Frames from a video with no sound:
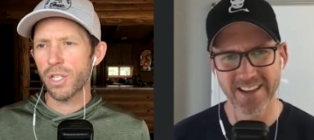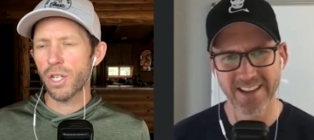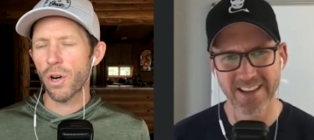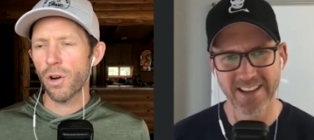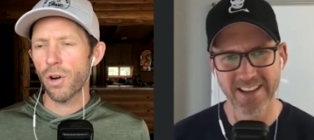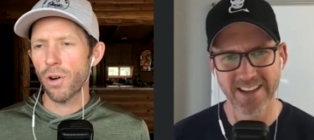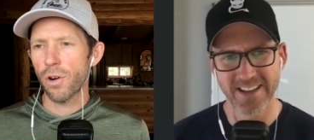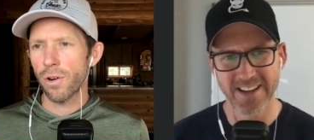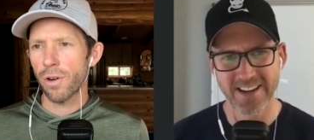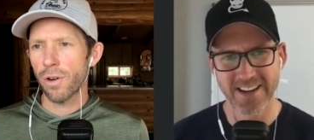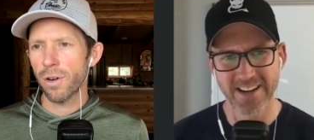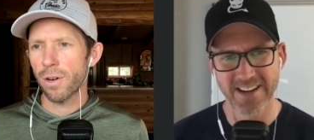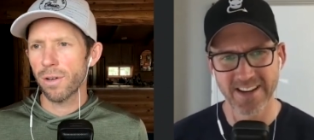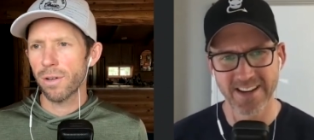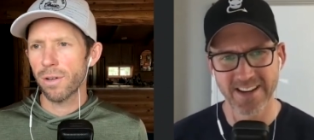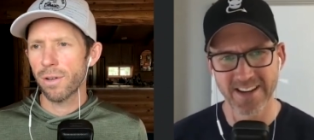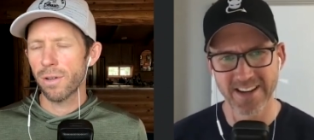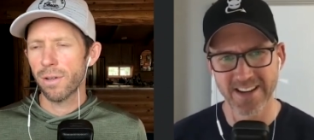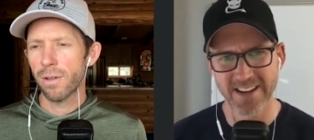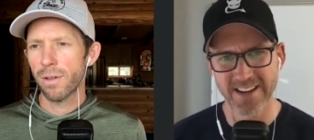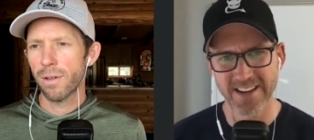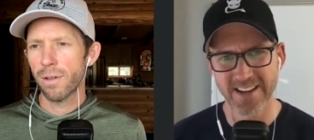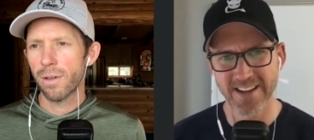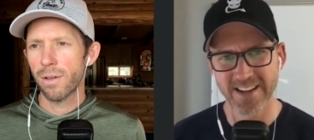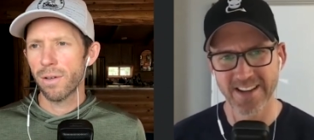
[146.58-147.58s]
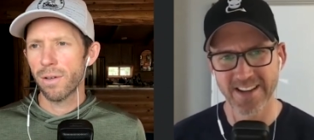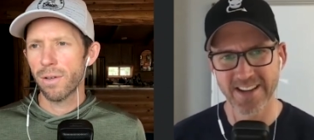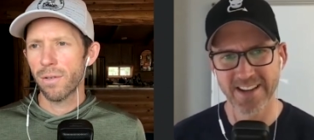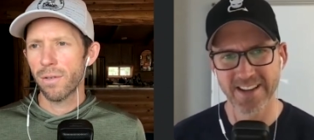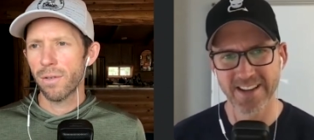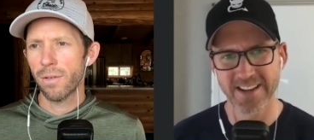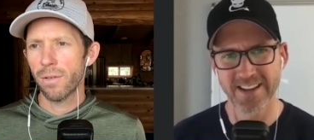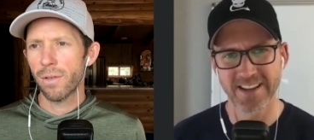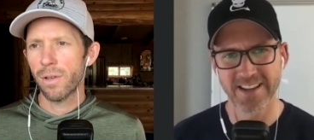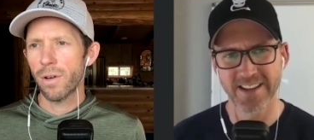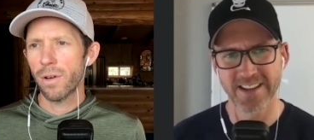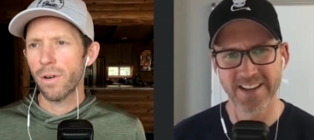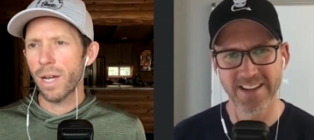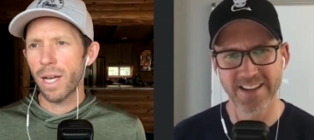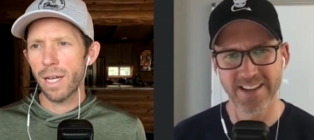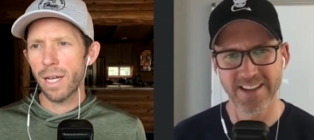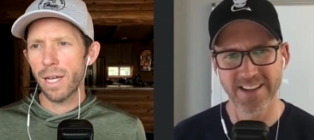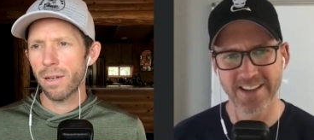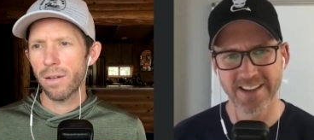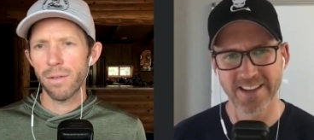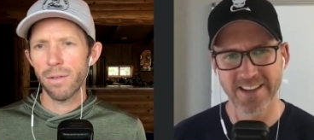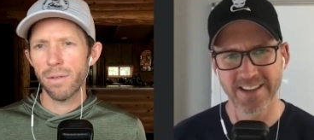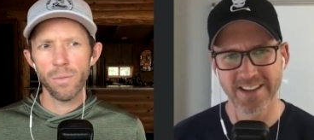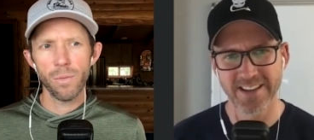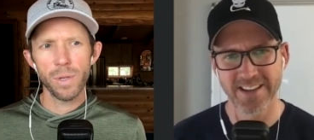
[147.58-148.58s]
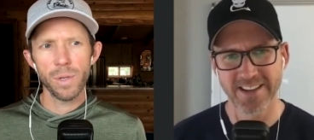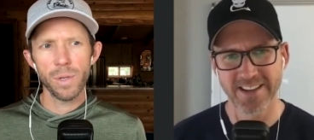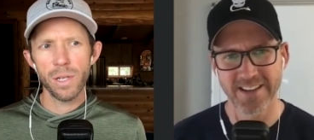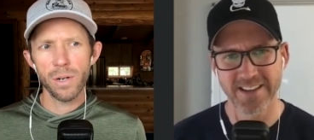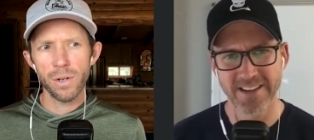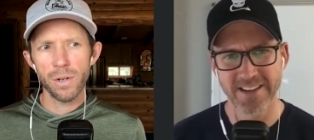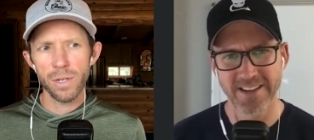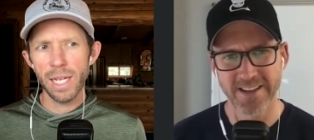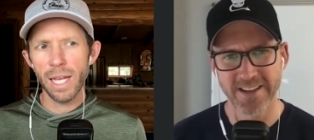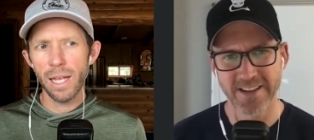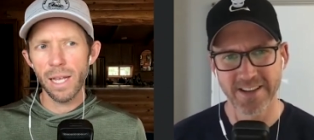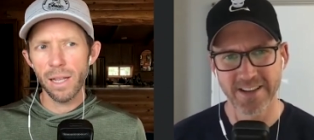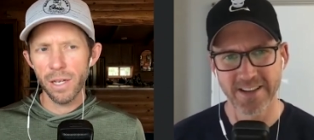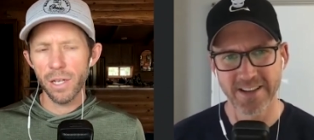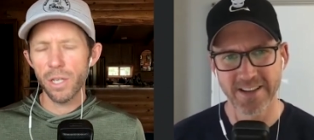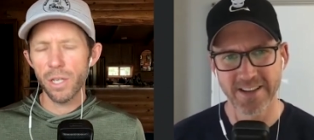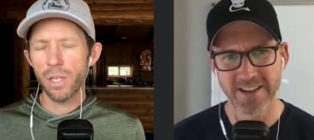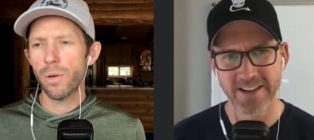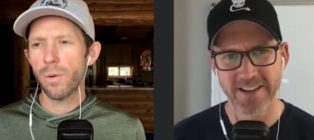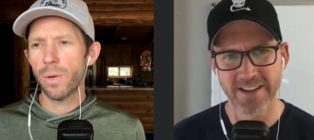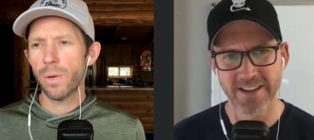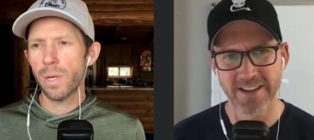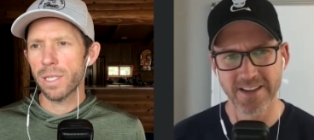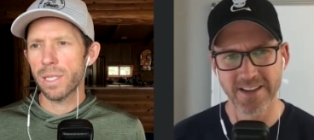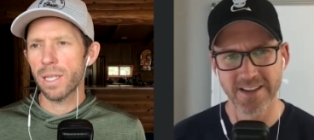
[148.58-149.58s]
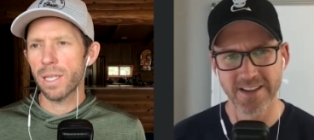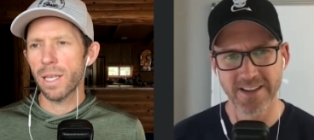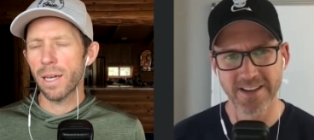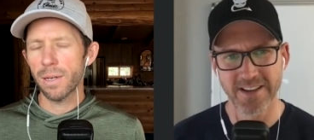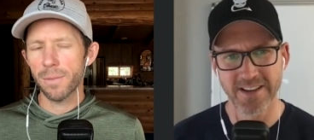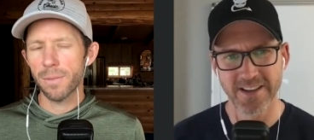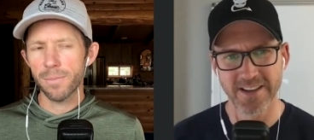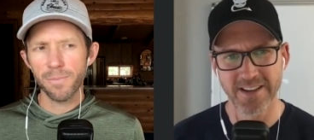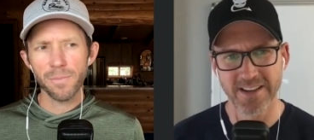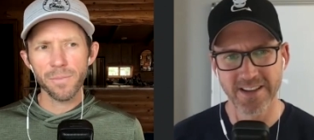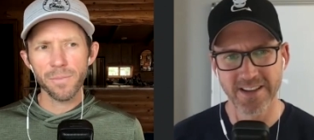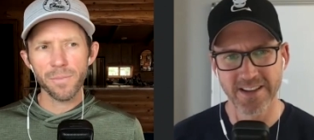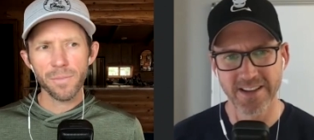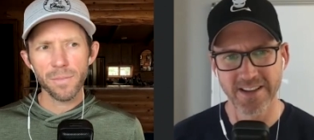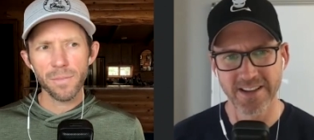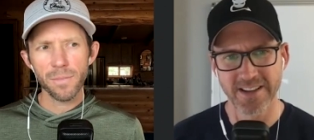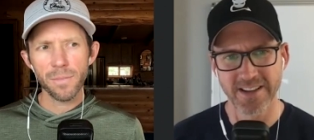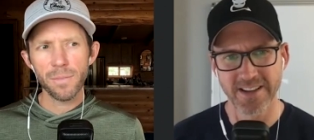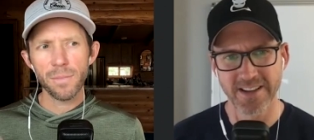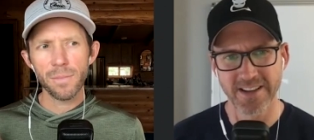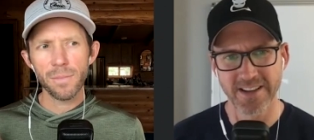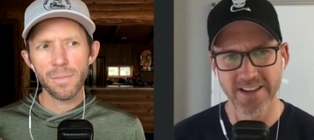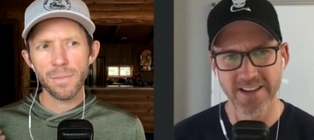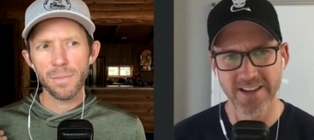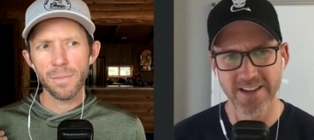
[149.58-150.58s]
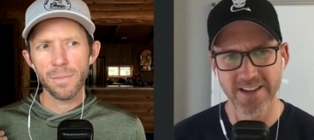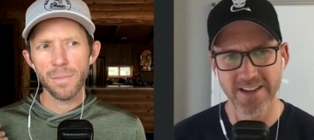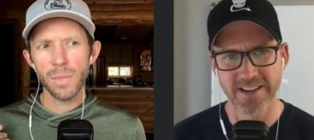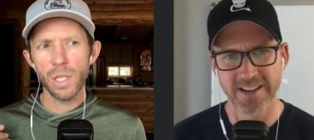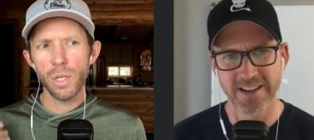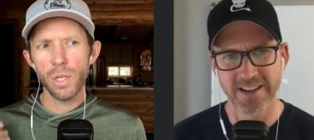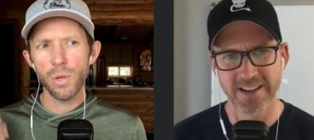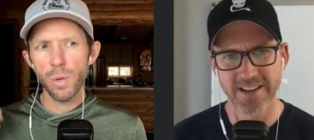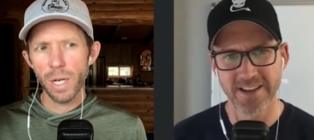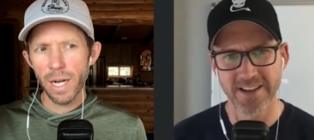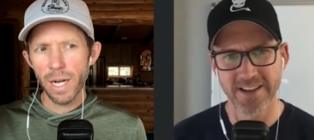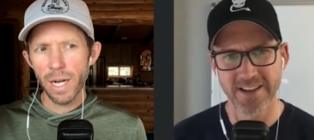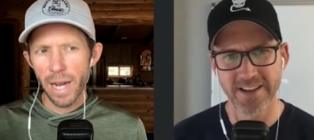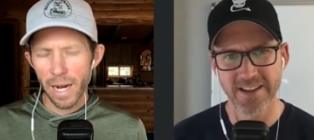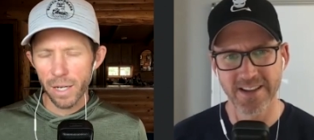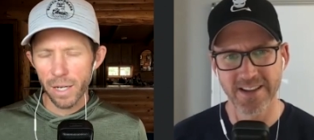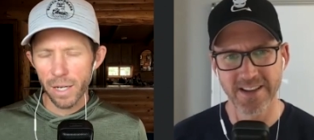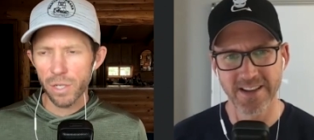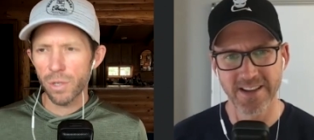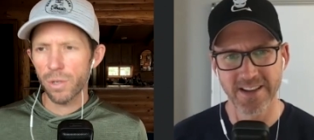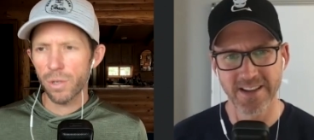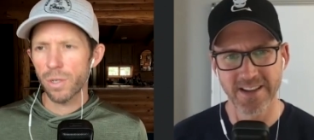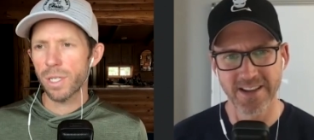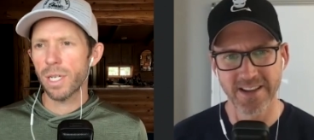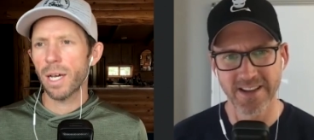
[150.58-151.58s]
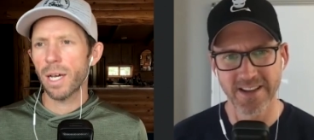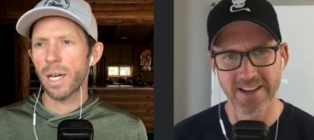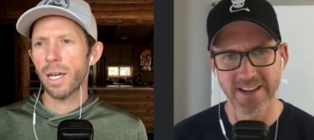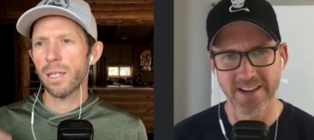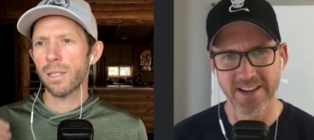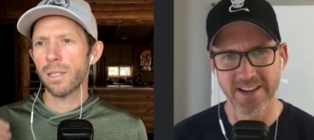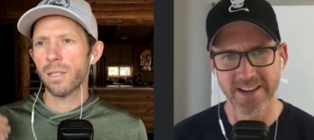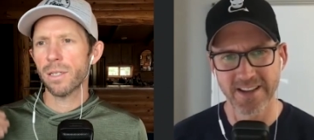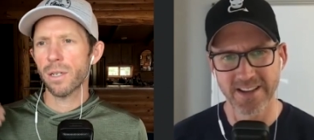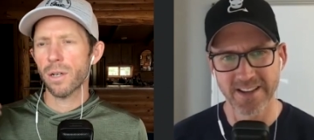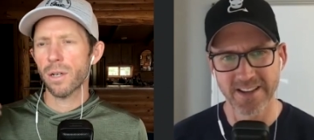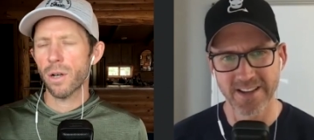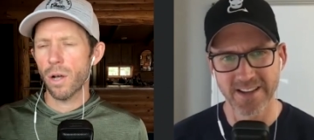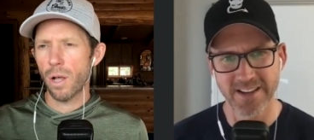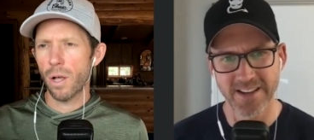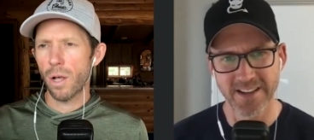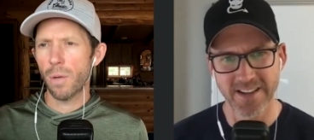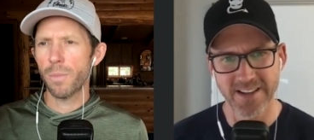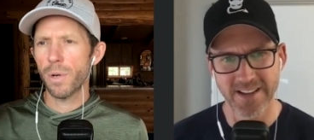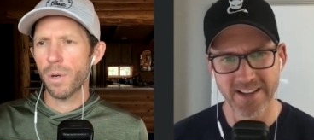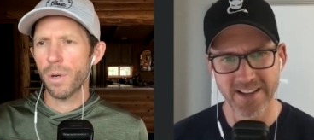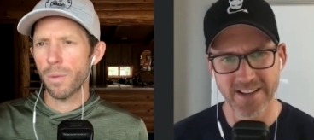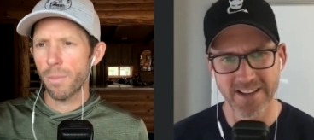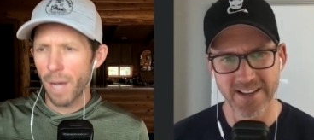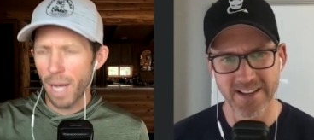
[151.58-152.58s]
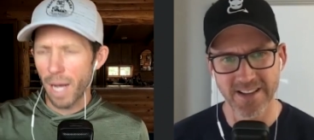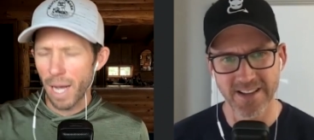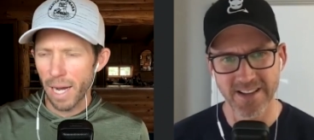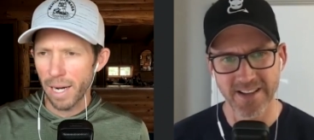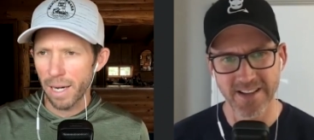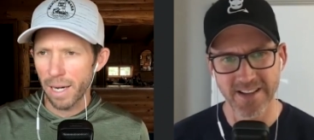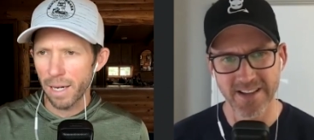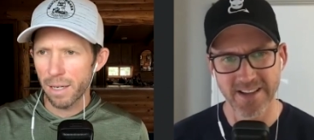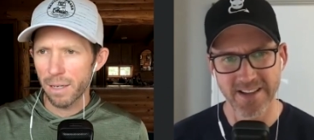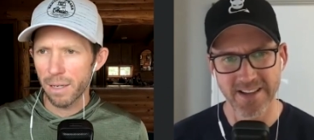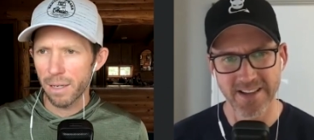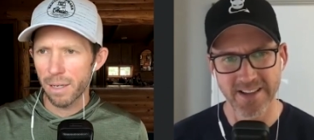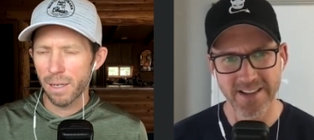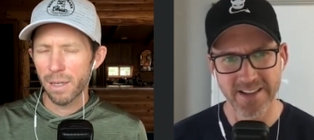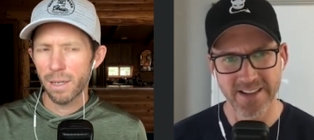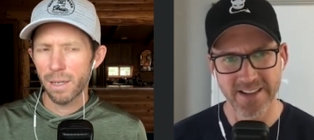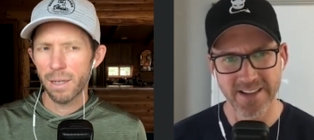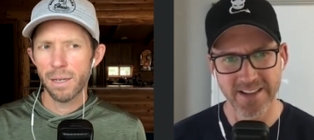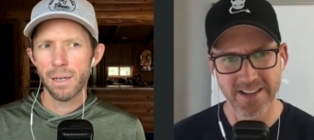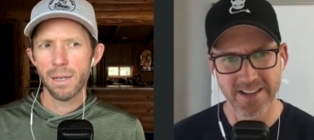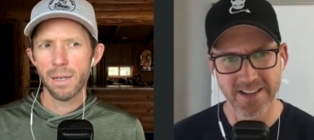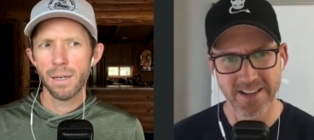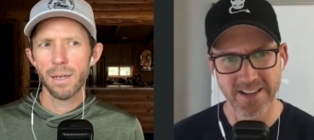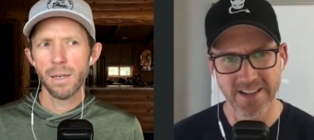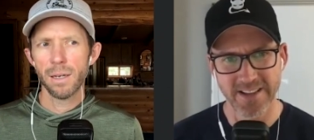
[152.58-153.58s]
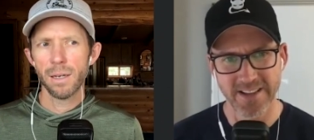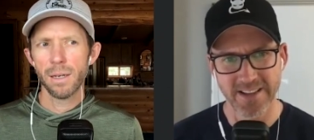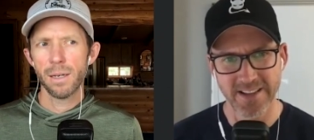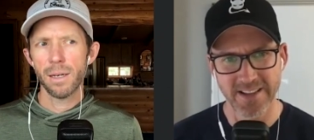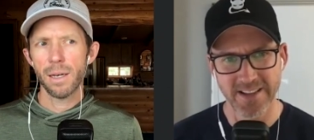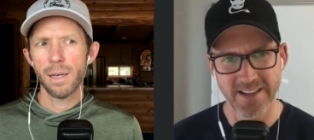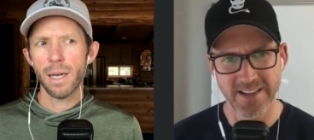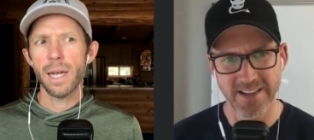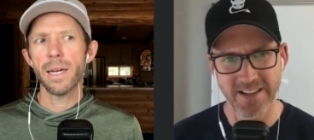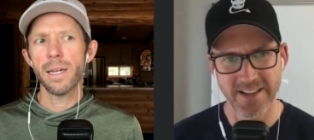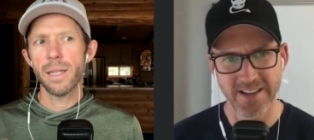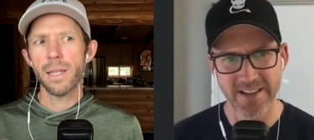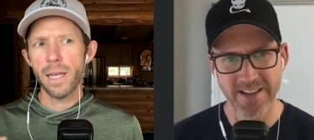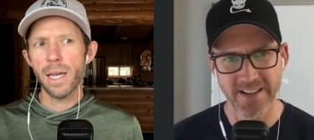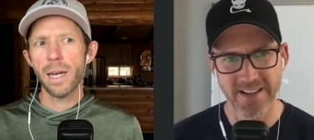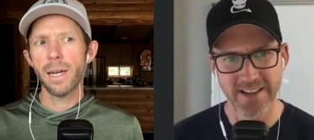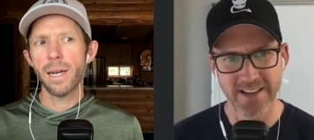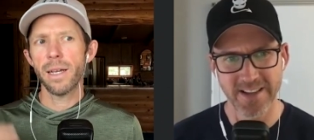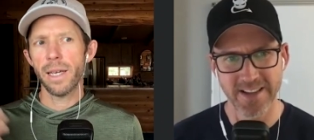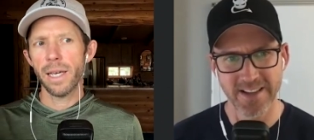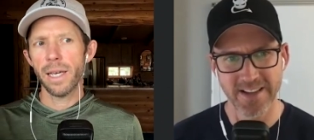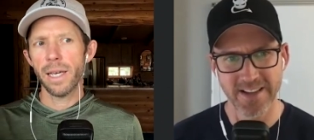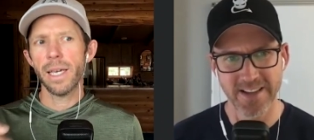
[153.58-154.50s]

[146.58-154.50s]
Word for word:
Speaker 1: turn. They're not, what they're telling you is that you can exercise to calm your mind, and then